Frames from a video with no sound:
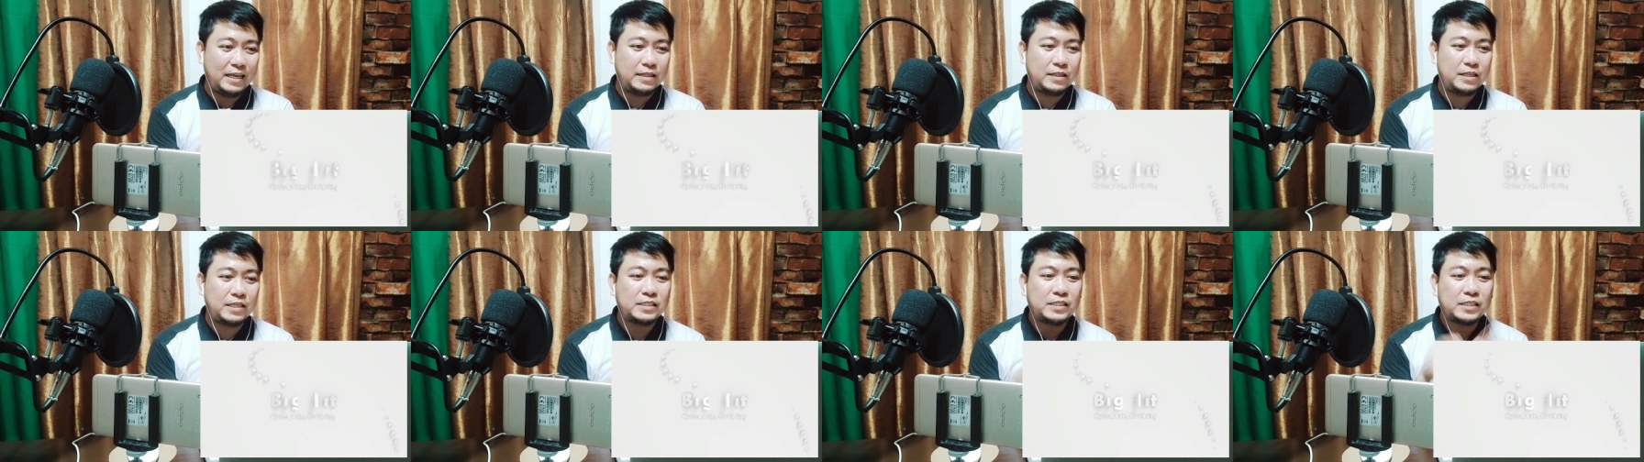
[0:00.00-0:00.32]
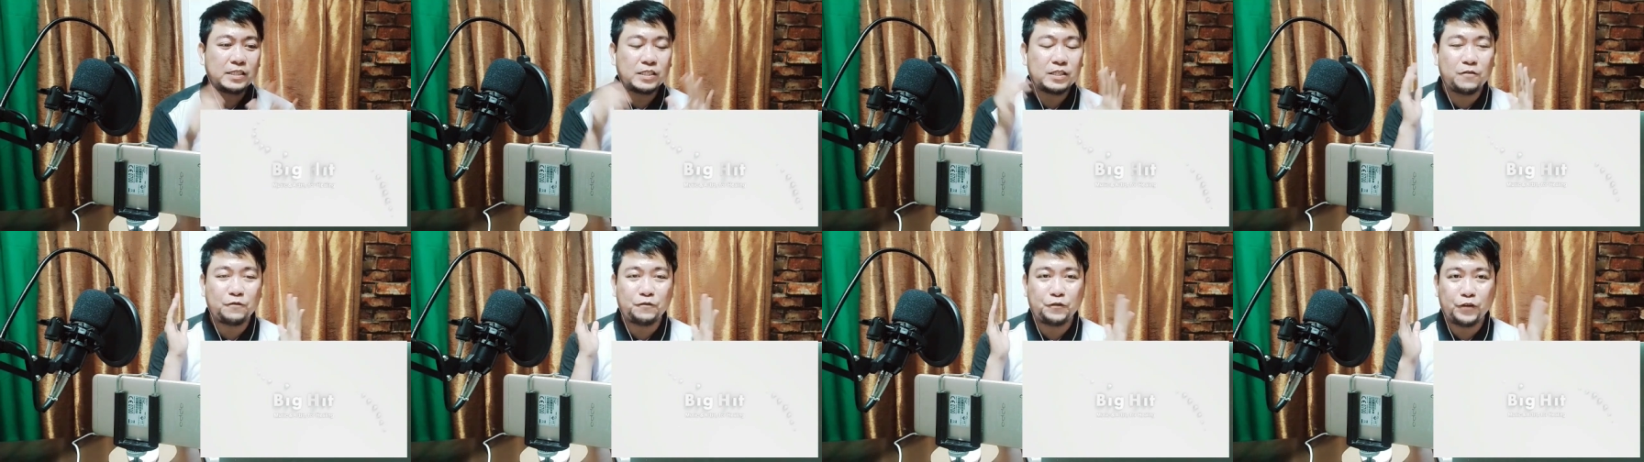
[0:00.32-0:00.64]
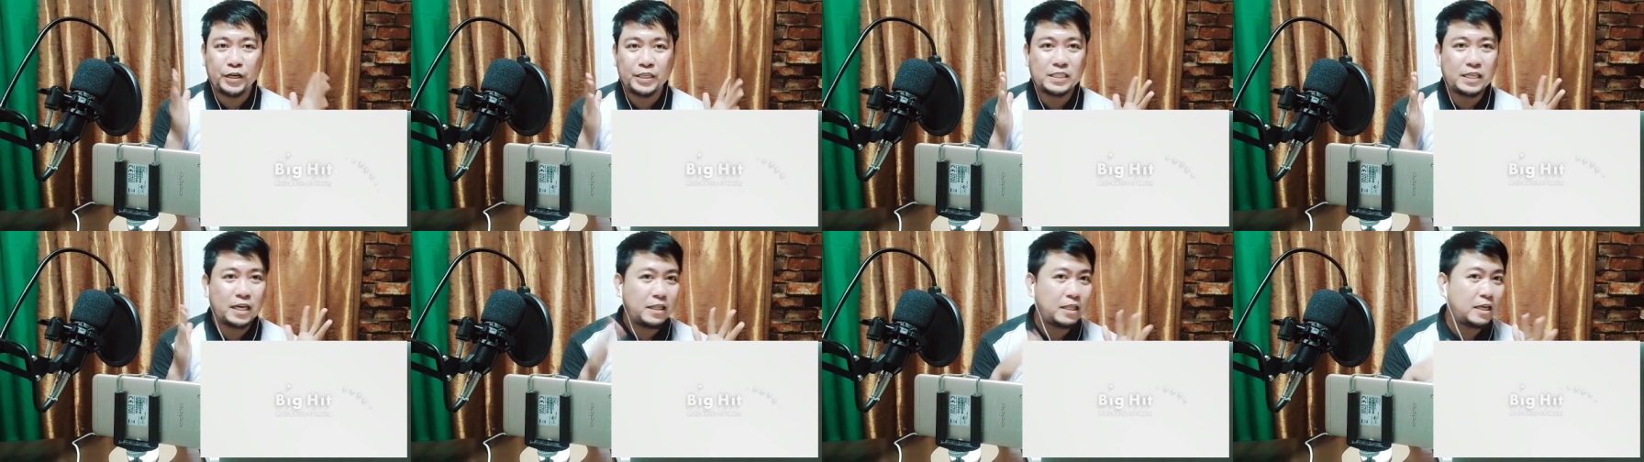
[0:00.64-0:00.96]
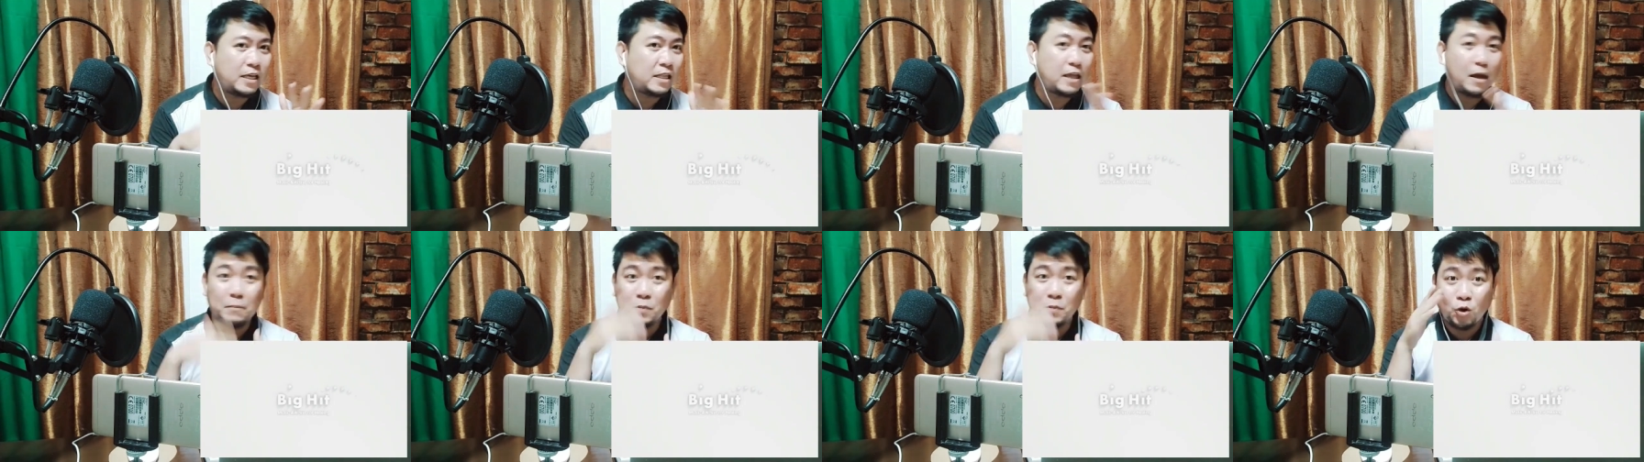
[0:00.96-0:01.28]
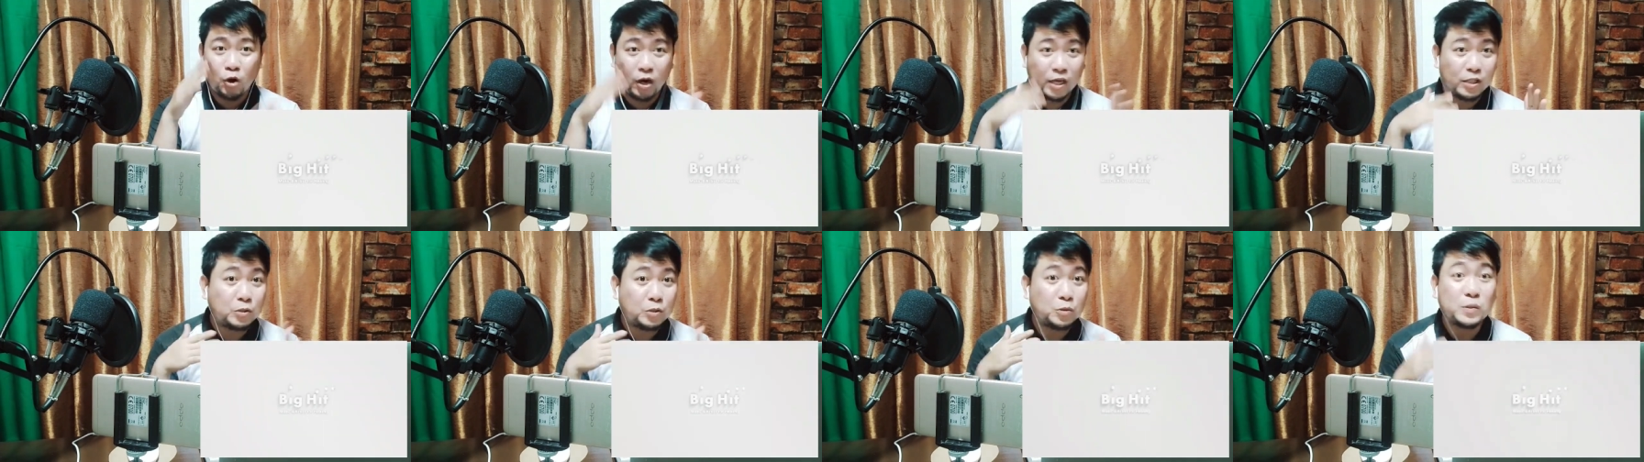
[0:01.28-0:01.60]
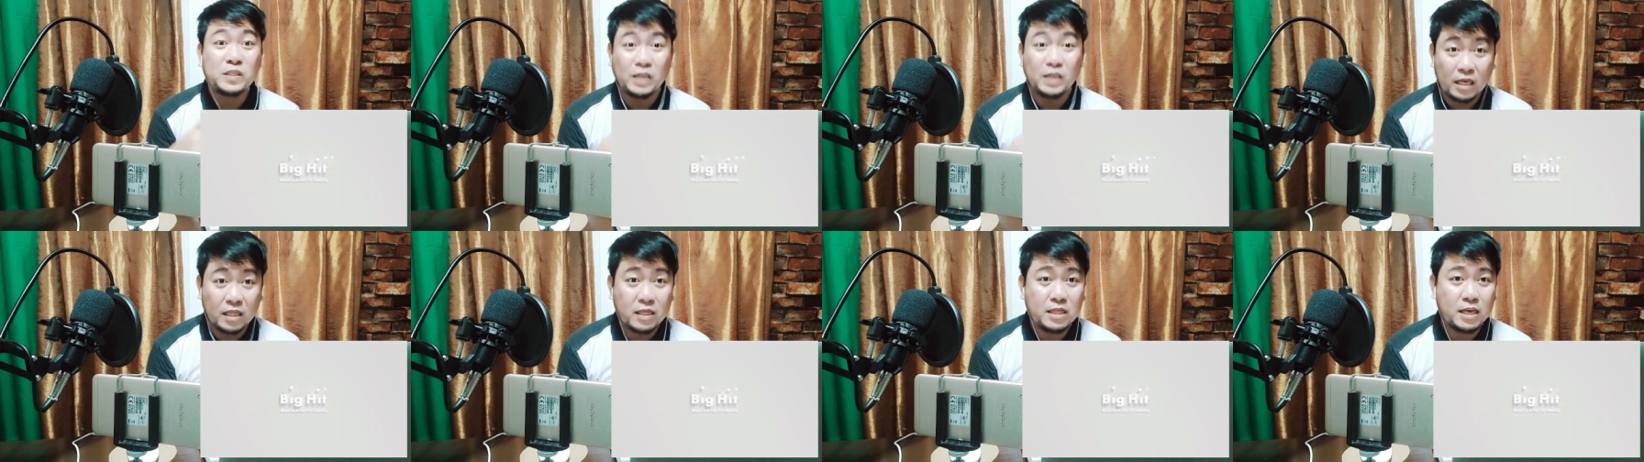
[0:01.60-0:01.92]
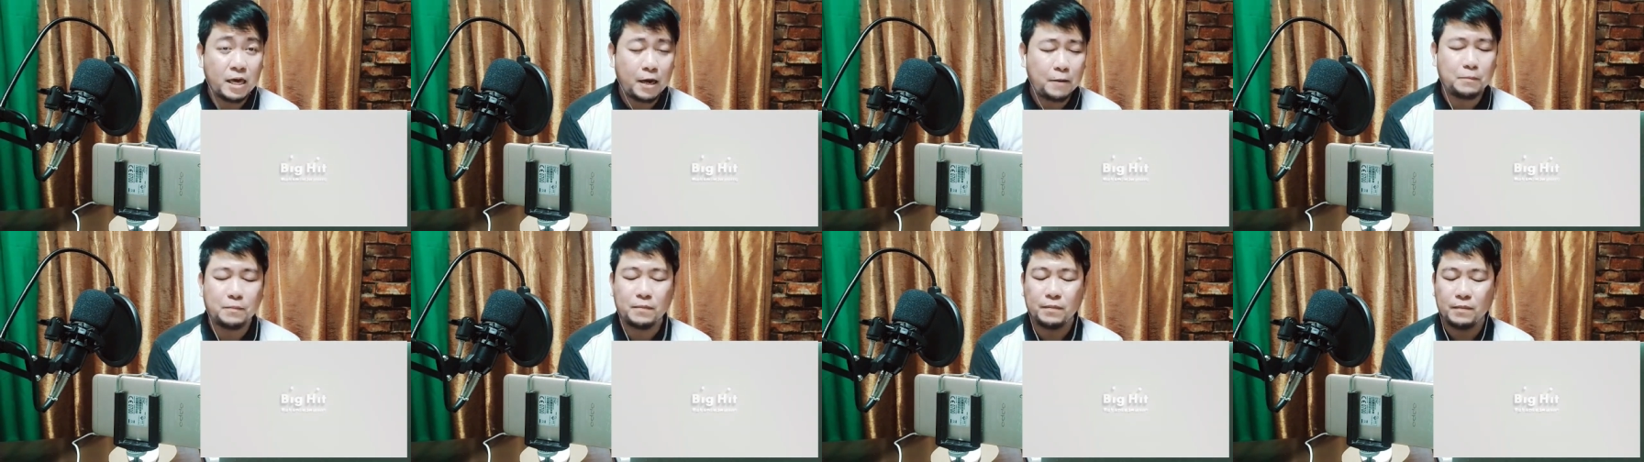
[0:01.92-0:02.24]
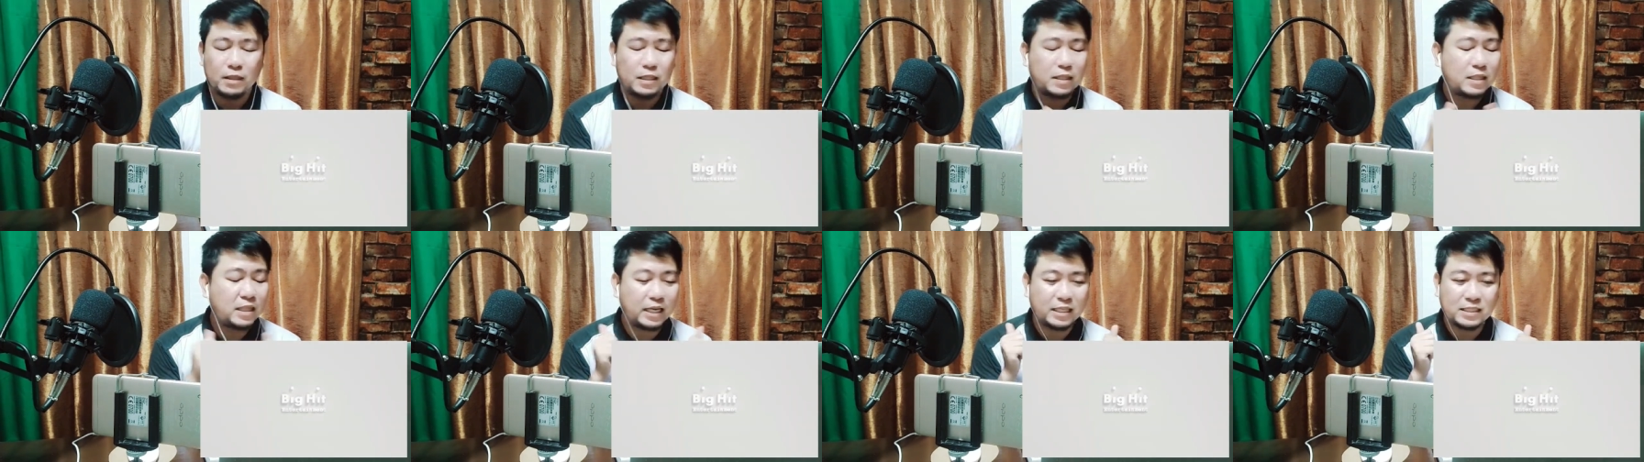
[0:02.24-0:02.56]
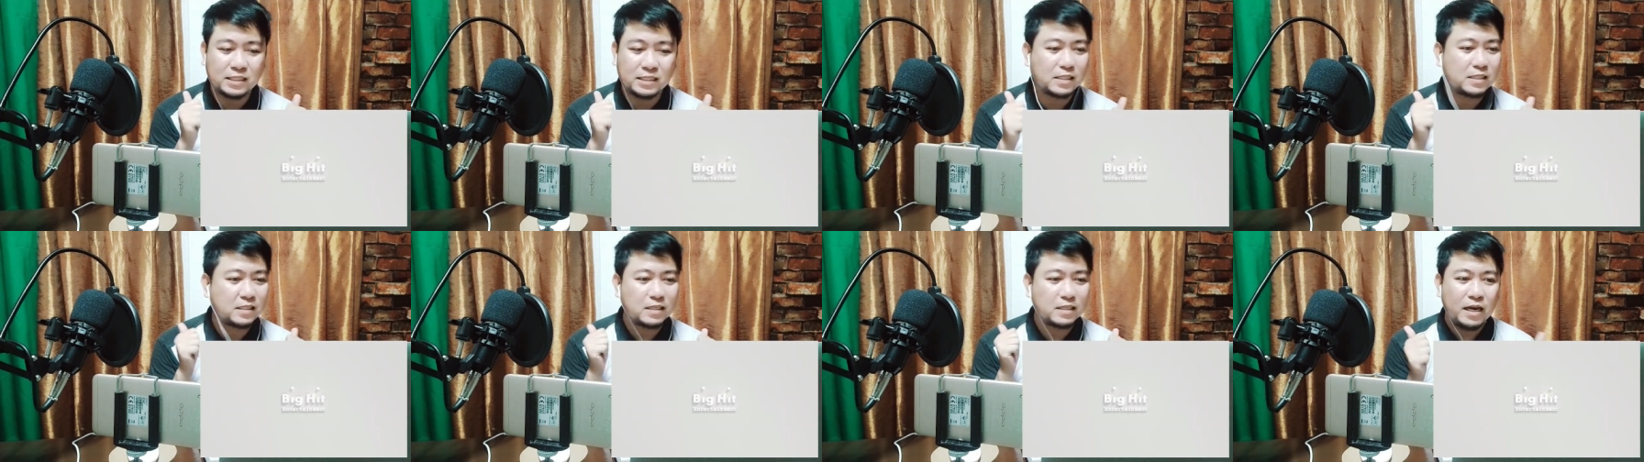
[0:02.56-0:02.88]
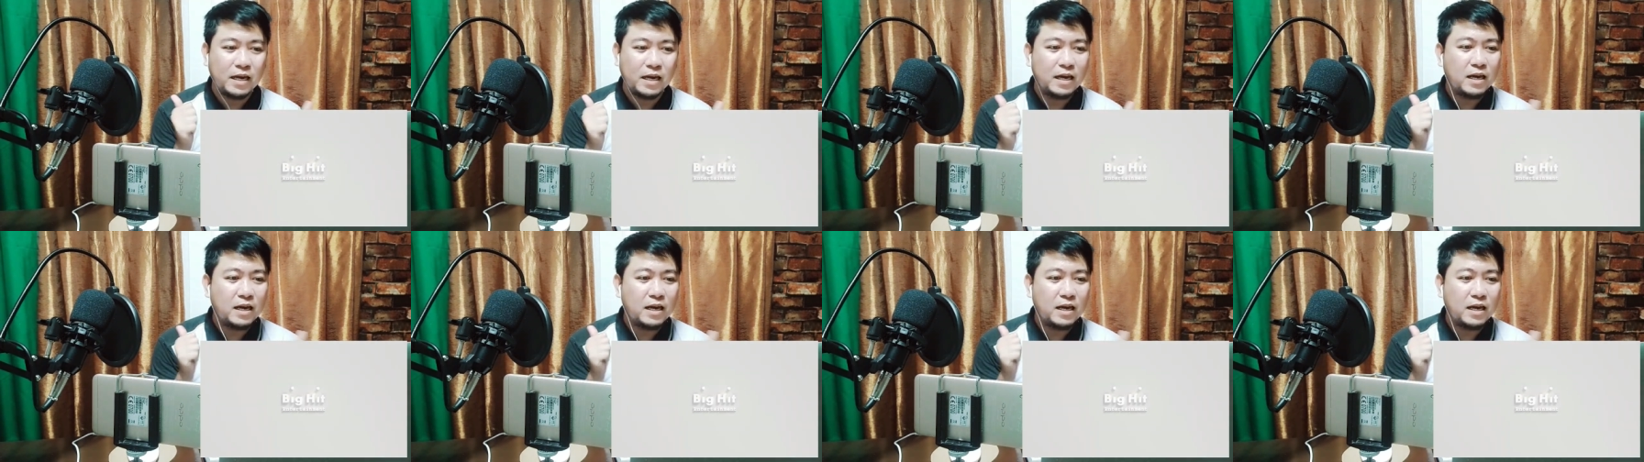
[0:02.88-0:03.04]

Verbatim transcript: This is the first time that I'm going to see them. That's